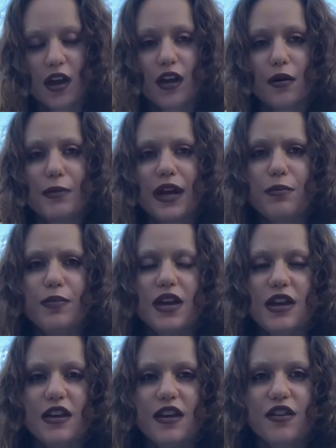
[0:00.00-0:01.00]

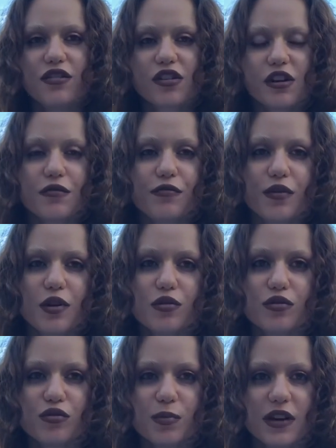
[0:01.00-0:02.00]
Maybe he's
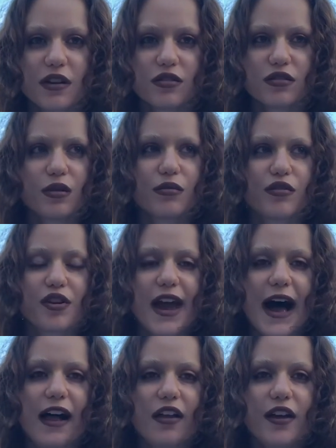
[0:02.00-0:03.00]
confused because of
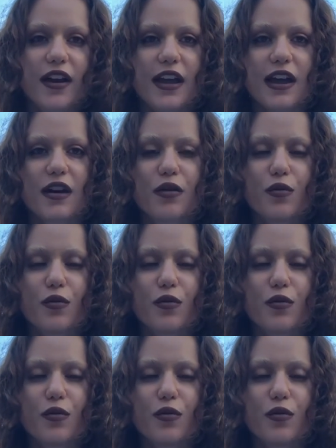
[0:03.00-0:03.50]
reality